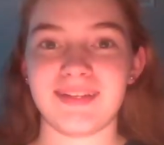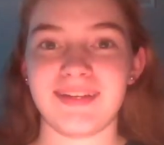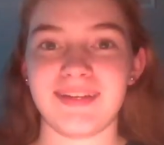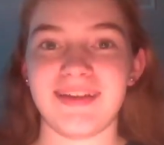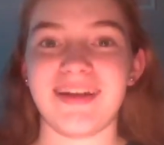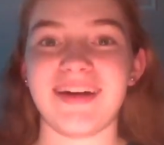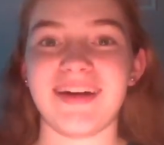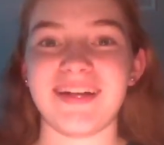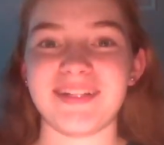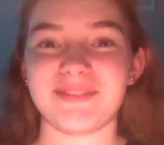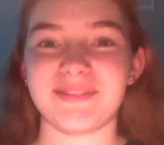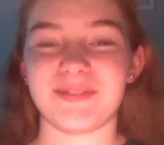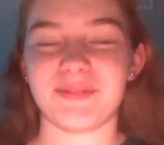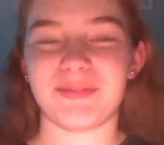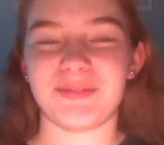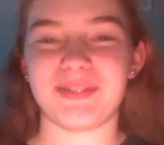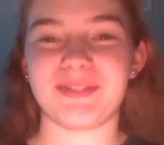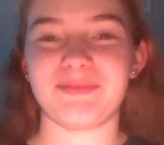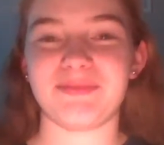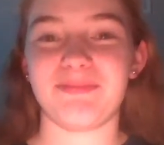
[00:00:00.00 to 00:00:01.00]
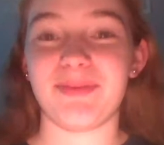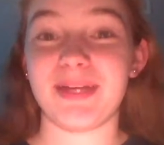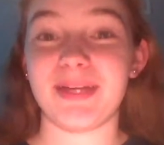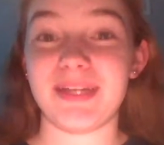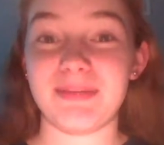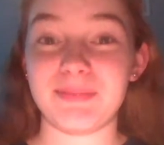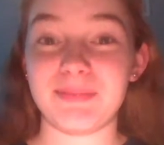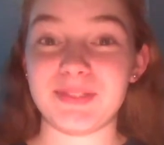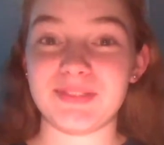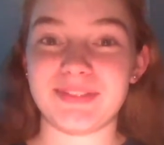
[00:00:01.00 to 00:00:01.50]
Hi everyone, my
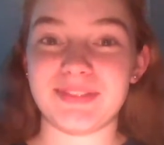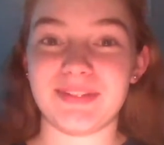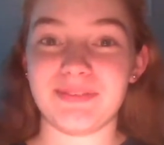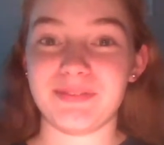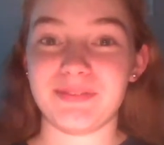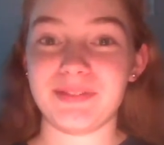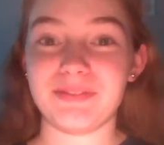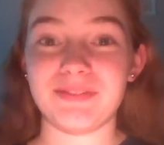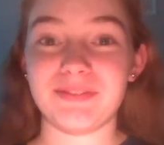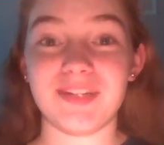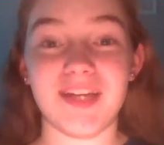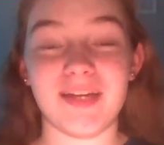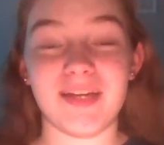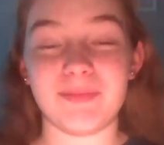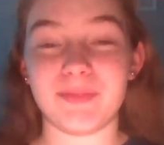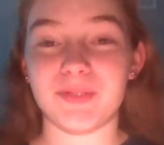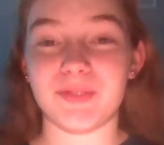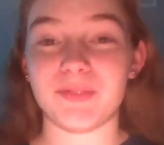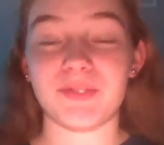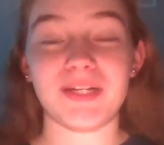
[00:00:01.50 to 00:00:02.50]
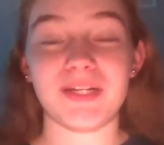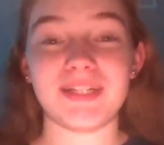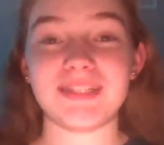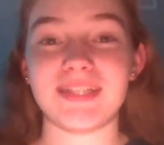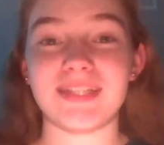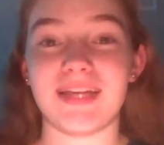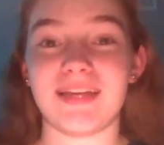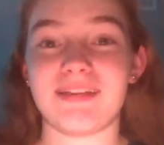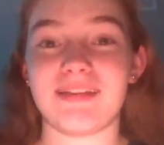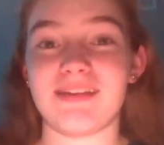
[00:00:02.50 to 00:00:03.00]
name is Genevieve and I am in grade
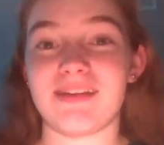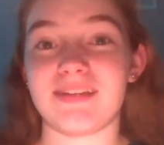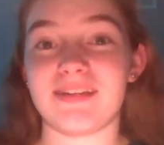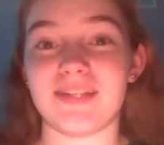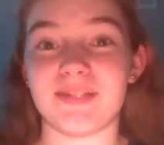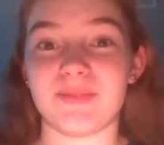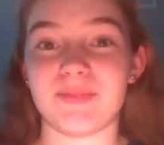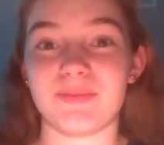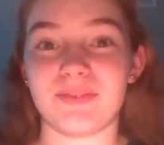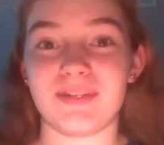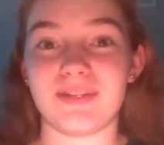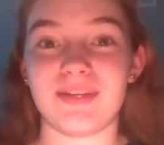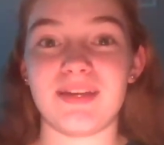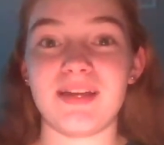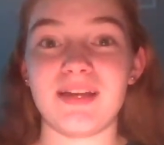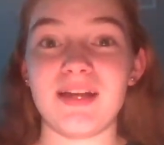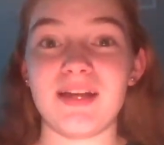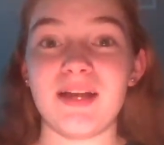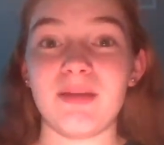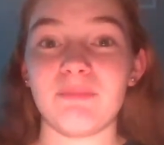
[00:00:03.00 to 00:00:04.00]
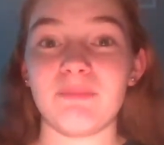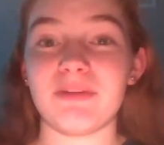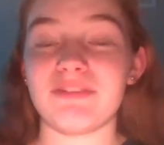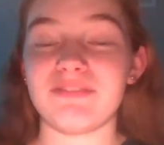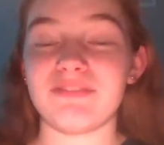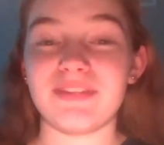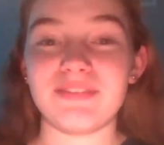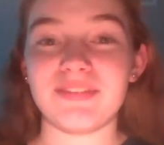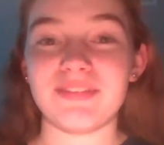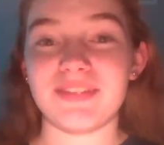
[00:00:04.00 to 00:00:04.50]
10 at Eastwood. My
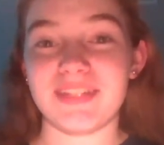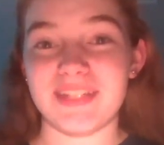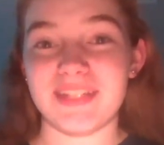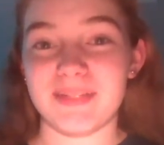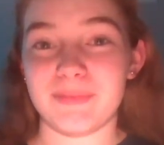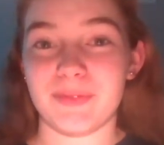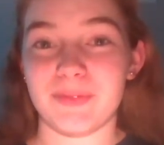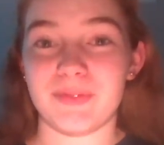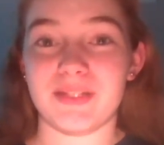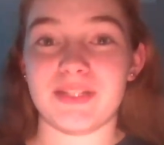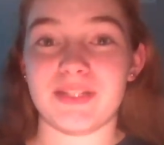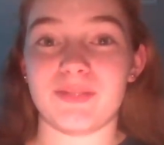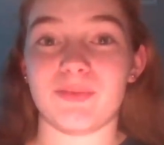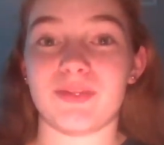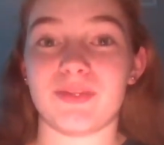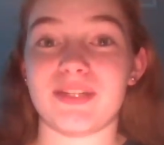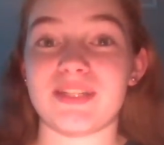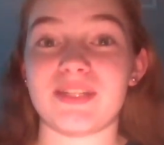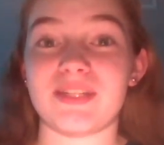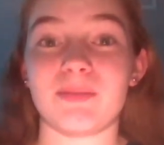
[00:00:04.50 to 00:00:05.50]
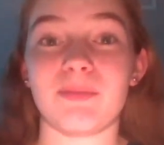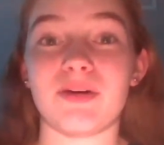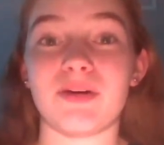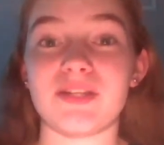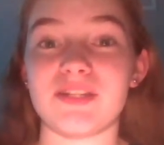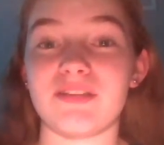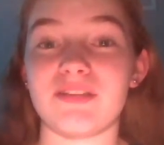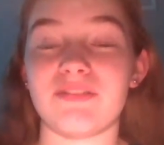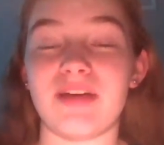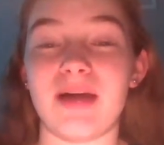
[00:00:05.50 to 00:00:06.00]
favorite thing about Eastwood is the
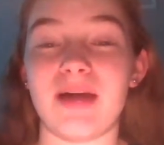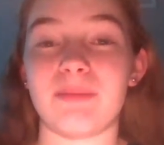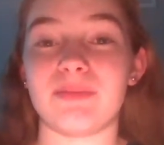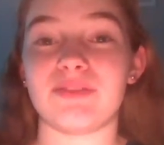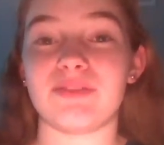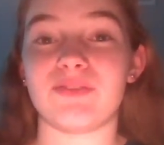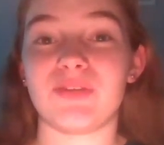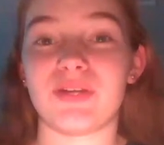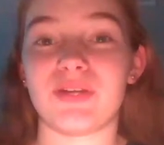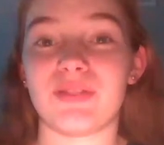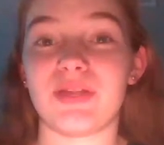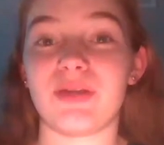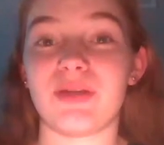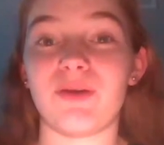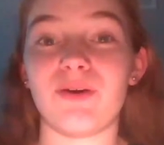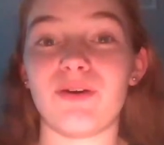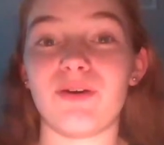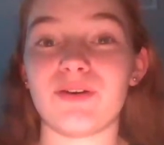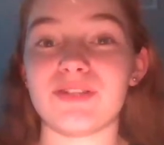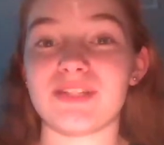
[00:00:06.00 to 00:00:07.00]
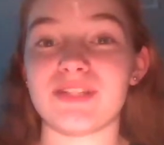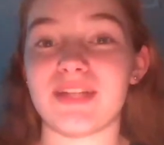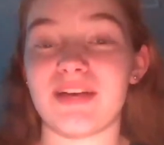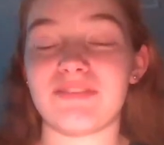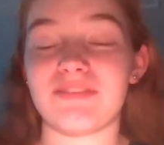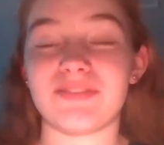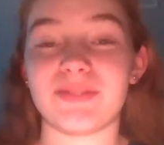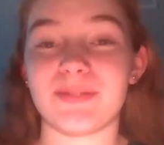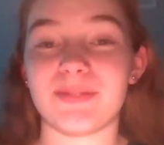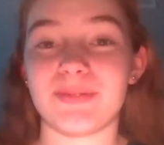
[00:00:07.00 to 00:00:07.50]
positive atmosphere that all staff
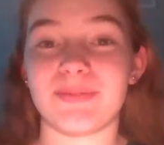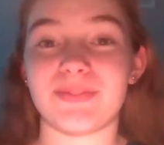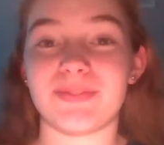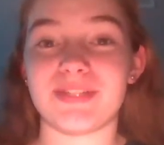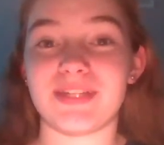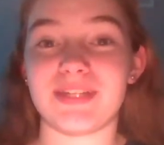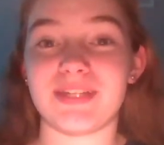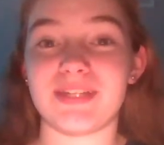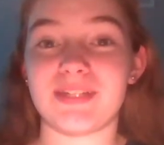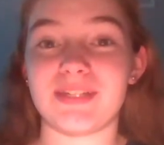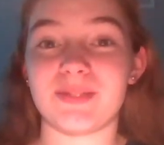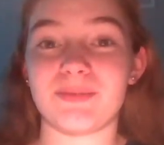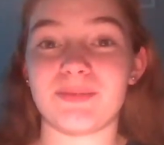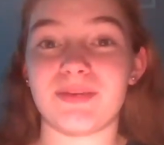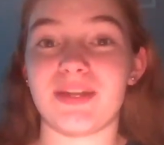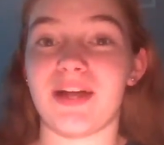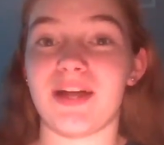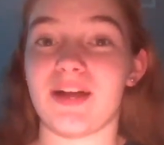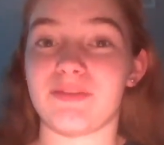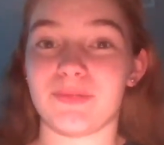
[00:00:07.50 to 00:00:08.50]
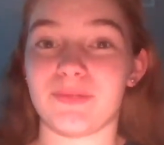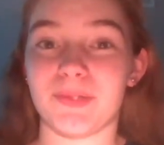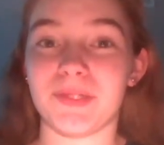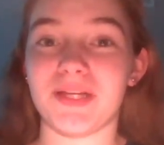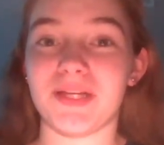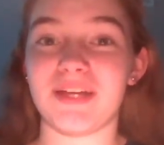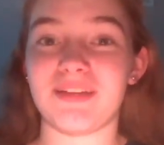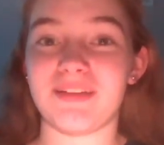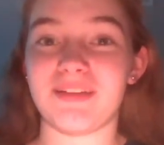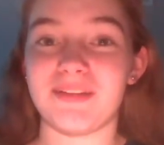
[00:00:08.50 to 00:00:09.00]
and students at Eastwood have
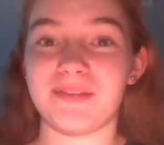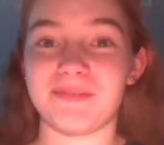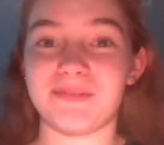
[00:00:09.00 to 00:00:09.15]
created.